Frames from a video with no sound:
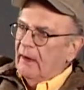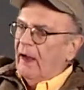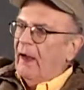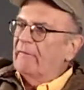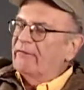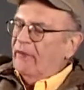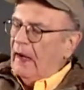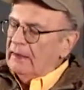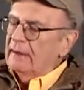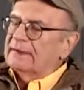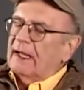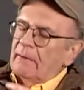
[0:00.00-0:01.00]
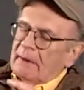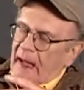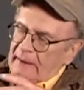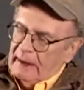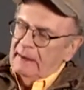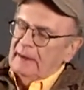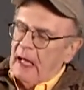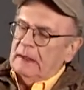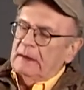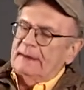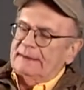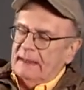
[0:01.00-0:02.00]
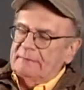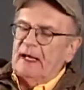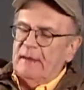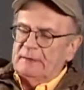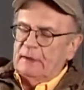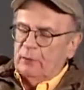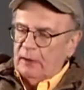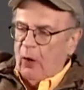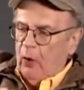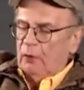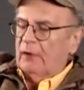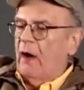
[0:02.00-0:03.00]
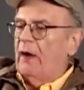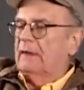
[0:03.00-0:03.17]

And finally, somehow, luckily, sometimes you could hold on